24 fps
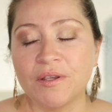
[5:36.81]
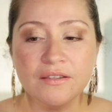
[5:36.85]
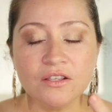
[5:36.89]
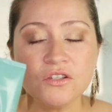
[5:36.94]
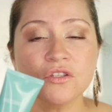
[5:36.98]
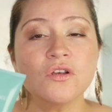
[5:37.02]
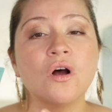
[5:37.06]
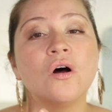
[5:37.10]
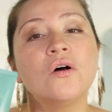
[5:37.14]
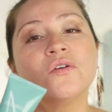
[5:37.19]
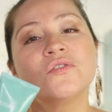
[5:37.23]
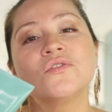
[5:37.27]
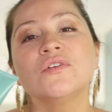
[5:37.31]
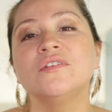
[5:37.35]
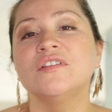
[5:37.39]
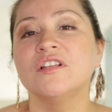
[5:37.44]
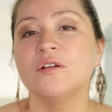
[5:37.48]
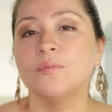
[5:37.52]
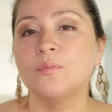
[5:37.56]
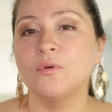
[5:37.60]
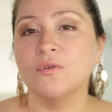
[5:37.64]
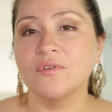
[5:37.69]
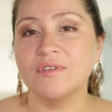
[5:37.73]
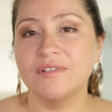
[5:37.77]
This also
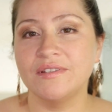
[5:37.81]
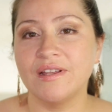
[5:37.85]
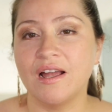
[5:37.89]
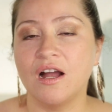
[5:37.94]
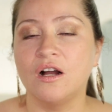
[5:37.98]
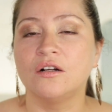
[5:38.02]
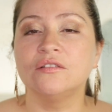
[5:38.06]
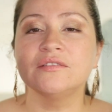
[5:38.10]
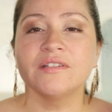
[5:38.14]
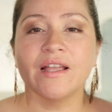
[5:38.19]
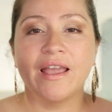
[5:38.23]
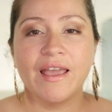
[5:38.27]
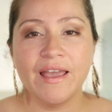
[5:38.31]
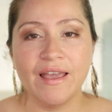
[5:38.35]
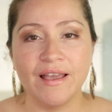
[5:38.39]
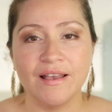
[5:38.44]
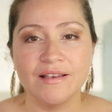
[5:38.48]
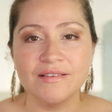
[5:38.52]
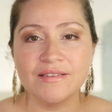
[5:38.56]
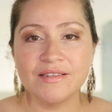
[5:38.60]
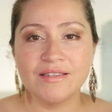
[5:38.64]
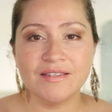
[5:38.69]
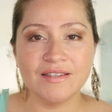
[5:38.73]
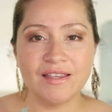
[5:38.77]
doubles down
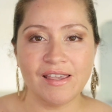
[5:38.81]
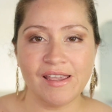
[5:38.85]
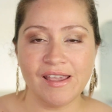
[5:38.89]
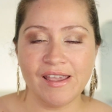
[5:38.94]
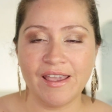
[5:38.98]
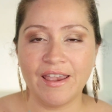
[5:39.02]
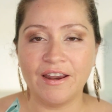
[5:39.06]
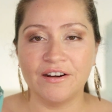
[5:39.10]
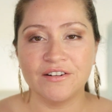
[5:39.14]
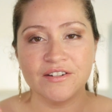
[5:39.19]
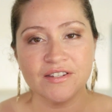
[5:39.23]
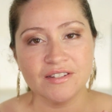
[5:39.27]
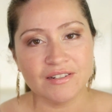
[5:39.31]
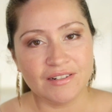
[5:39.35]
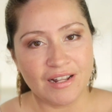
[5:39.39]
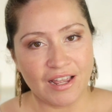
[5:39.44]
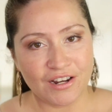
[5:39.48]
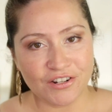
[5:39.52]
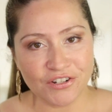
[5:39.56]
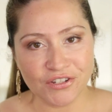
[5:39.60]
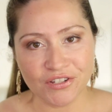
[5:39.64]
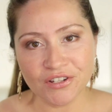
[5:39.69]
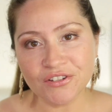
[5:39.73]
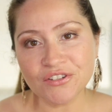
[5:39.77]
as skincare
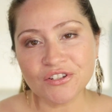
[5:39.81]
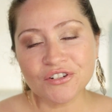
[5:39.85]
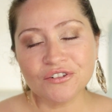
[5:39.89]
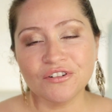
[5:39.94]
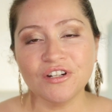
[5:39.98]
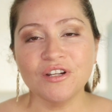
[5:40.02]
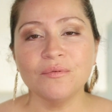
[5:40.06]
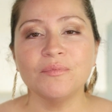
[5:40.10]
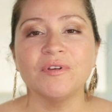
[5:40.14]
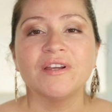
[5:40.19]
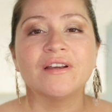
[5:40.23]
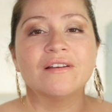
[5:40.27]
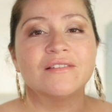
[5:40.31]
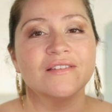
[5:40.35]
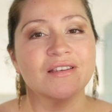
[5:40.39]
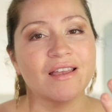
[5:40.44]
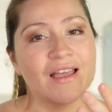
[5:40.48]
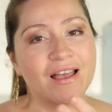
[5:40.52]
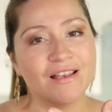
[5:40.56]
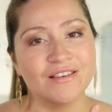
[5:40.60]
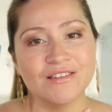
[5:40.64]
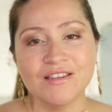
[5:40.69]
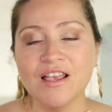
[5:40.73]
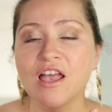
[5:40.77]
slash sunscreen because it
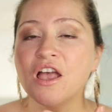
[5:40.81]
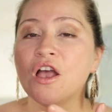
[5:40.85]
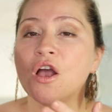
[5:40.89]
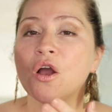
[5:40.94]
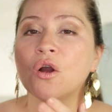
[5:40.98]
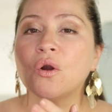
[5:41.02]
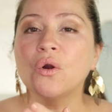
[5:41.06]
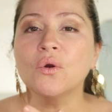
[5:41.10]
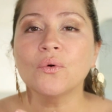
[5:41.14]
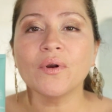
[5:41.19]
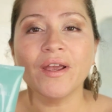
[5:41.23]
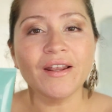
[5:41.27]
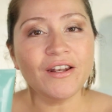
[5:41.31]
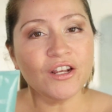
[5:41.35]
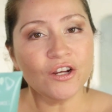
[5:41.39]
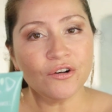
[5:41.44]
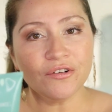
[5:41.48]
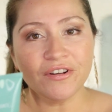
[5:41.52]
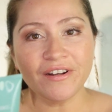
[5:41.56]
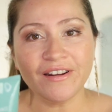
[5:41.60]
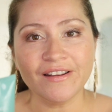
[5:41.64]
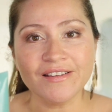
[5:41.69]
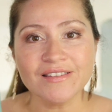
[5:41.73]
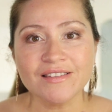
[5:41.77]
has great
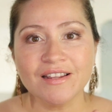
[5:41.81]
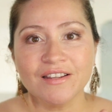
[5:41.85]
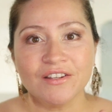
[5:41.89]
ingredients